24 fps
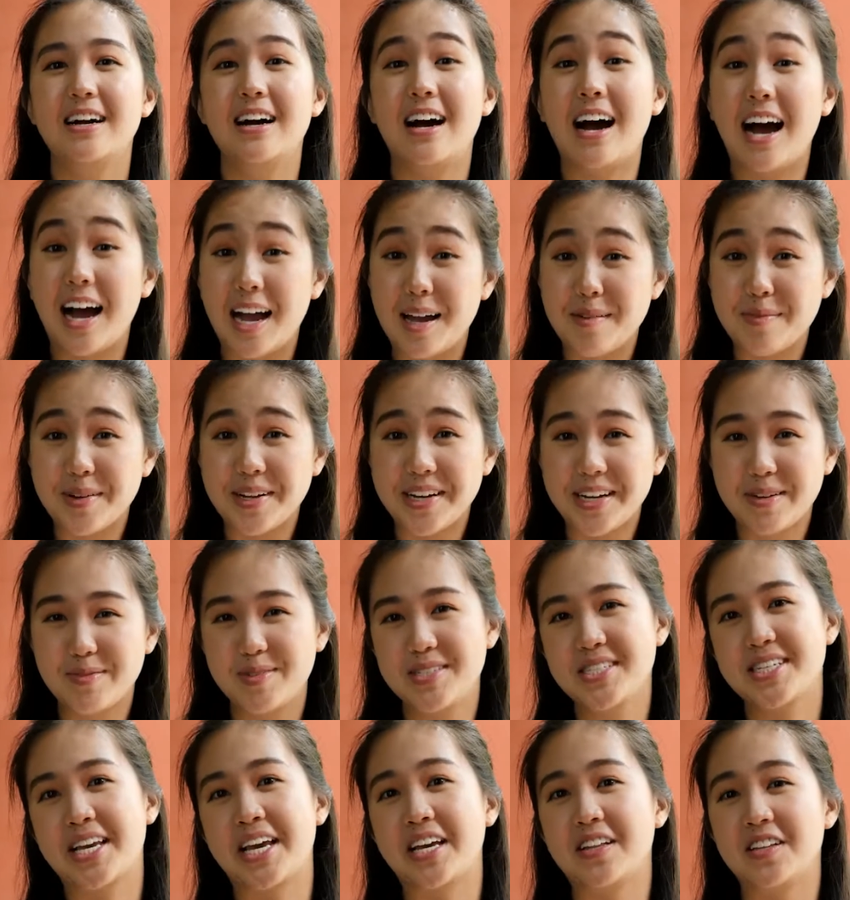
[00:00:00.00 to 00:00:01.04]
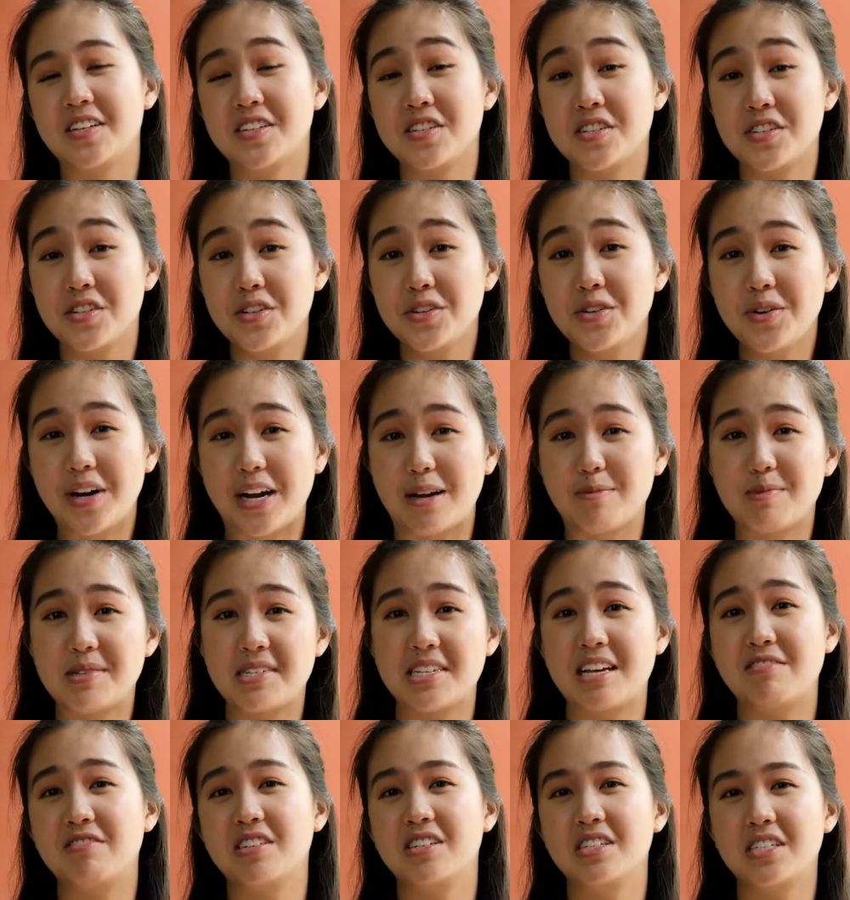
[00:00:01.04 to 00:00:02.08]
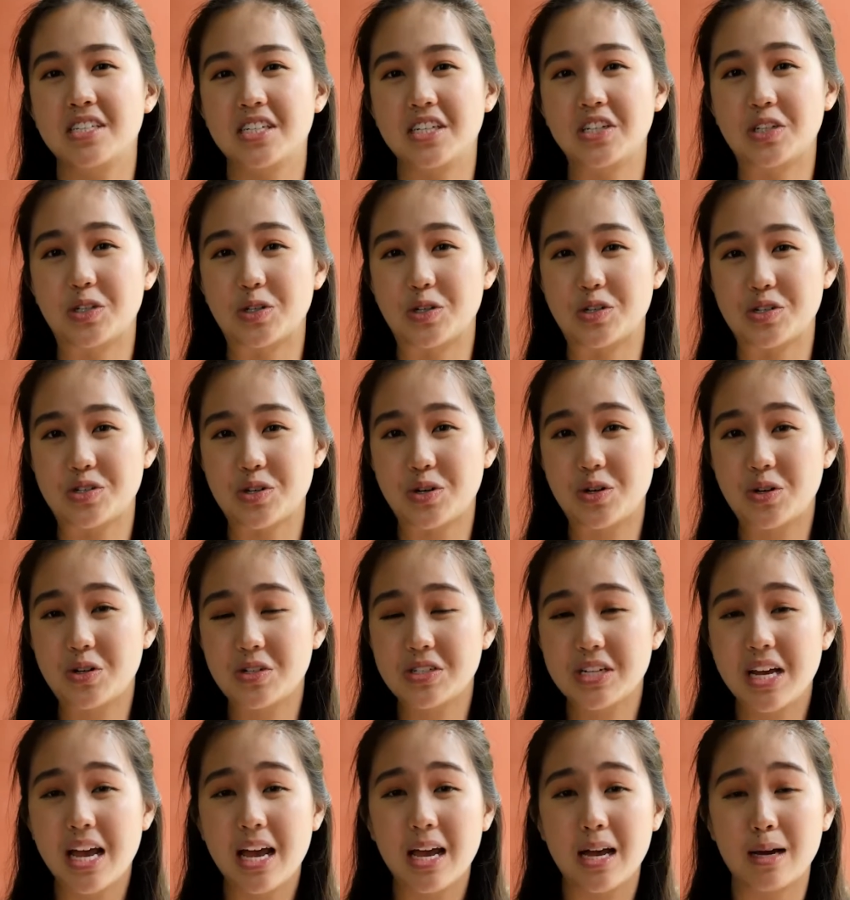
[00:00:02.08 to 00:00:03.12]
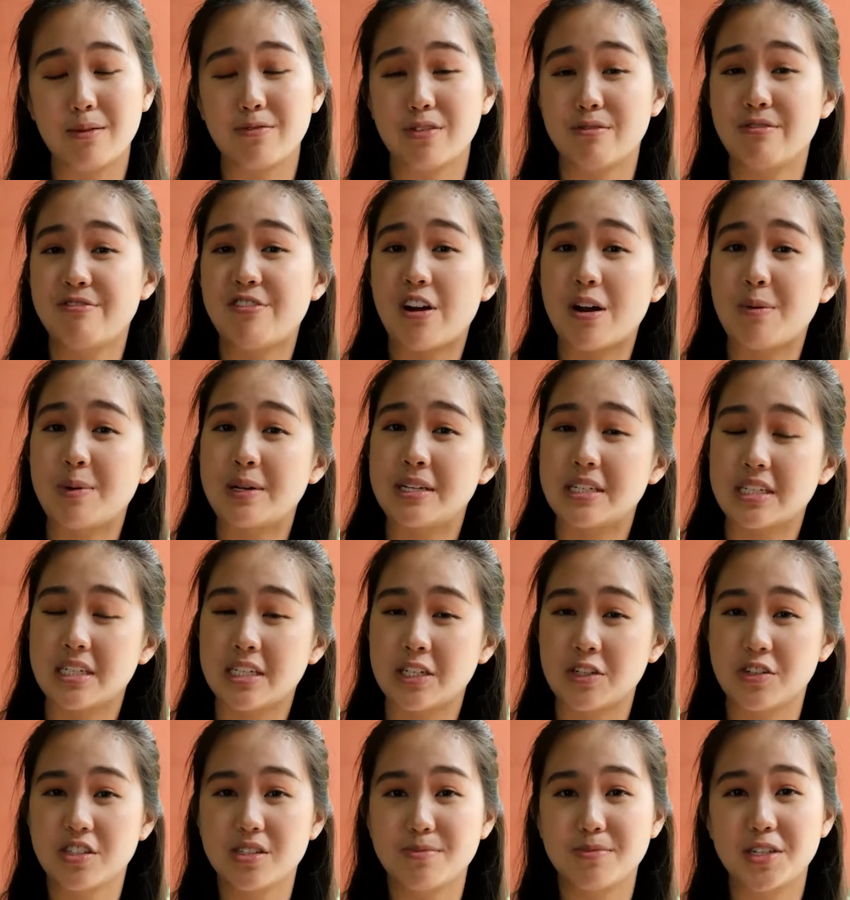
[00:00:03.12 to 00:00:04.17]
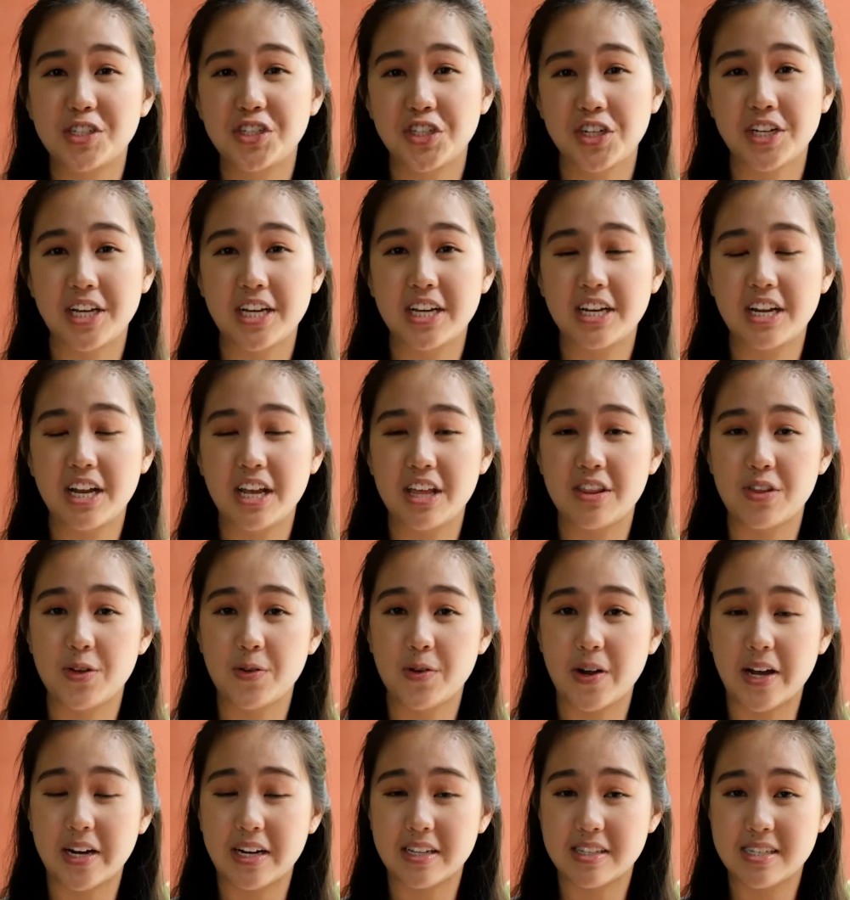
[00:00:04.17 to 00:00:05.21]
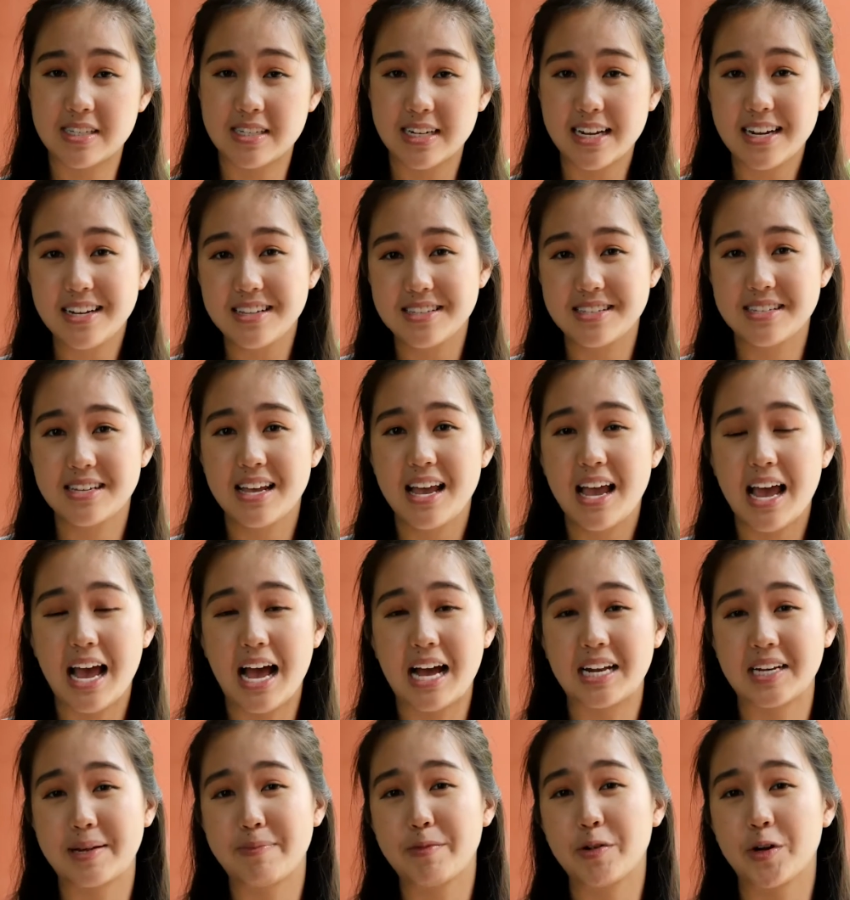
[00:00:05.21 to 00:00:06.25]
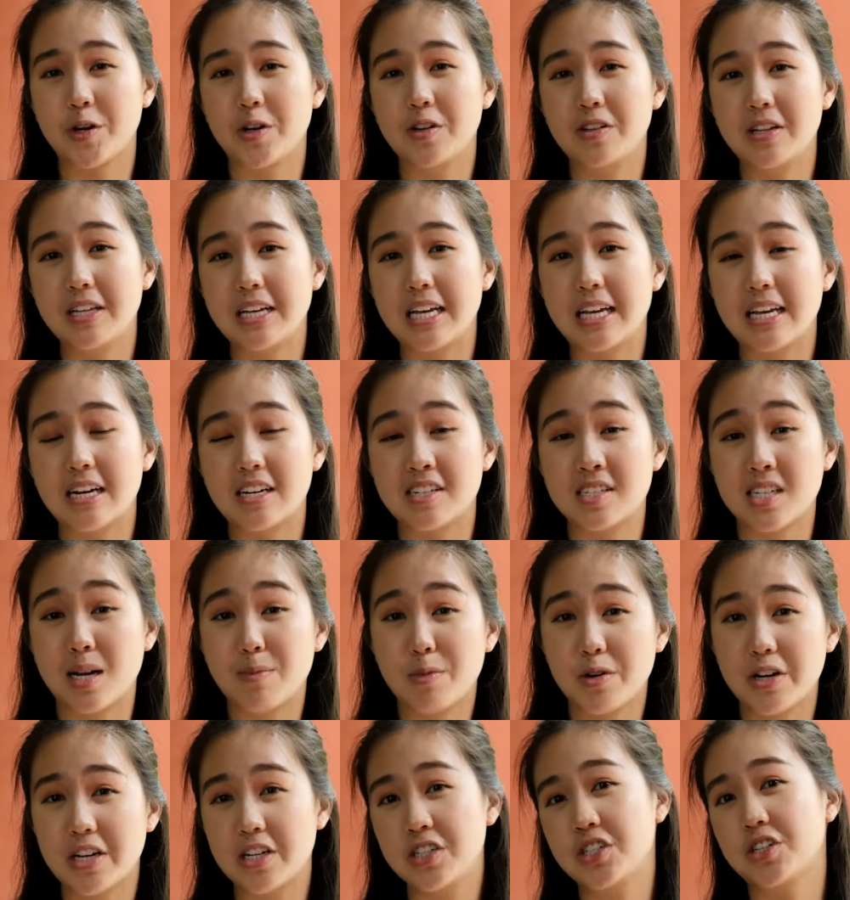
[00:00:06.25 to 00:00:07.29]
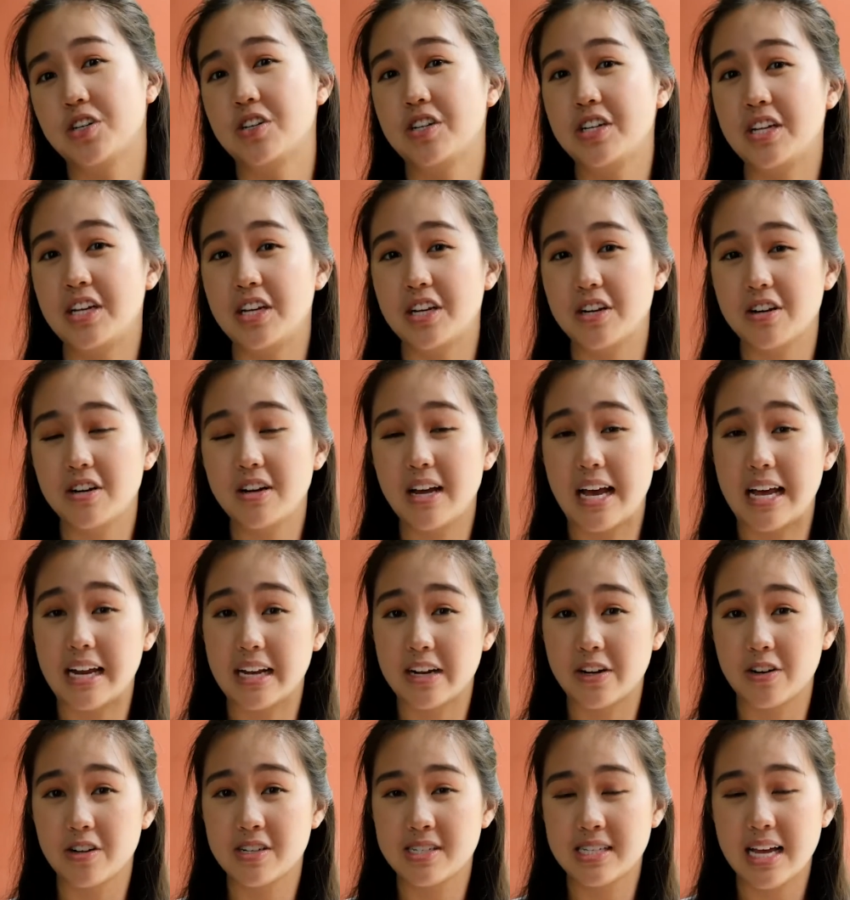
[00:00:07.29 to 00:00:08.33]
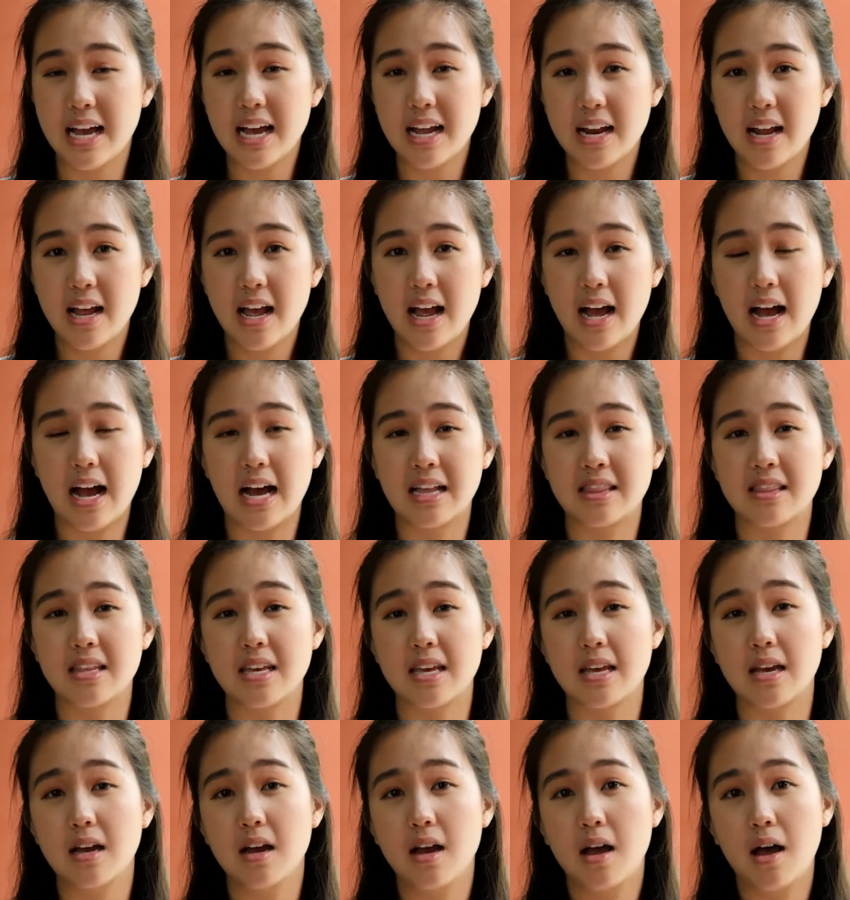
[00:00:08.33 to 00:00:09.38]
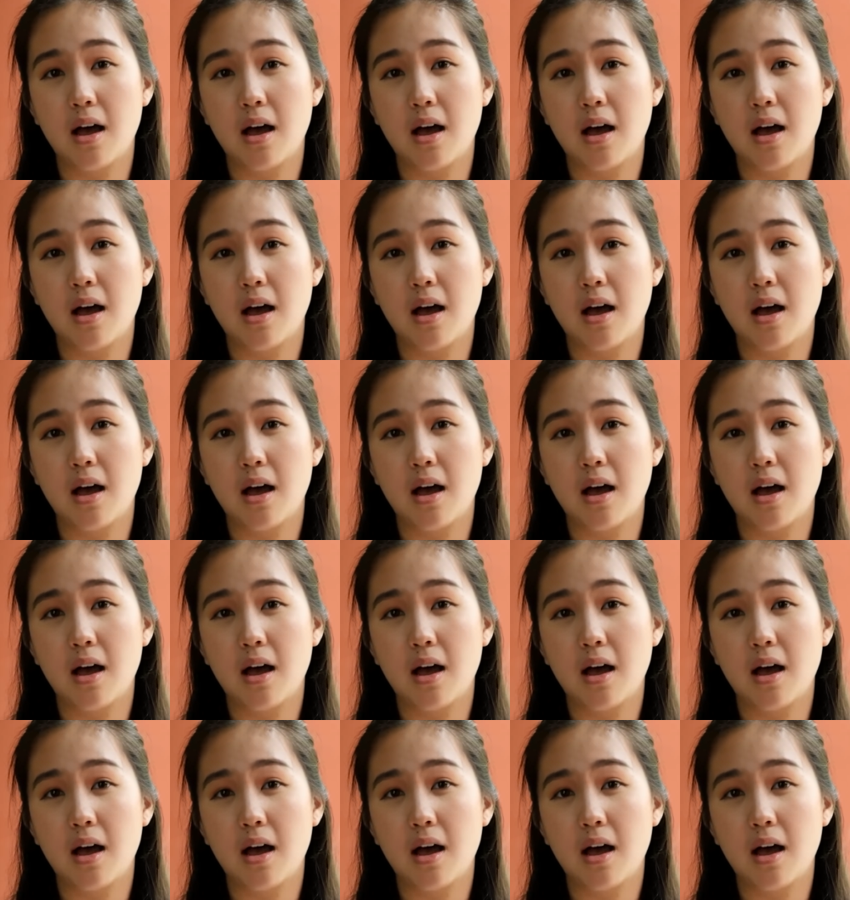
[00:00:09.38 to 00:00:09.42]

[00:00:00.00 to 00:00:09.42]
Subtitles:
Hi, my name is Kayla Zhu. I'm 17 years old. I'm from Farmington Hills, Michigan in the United States, and I'm currently a summer intern here at ICRISAT at the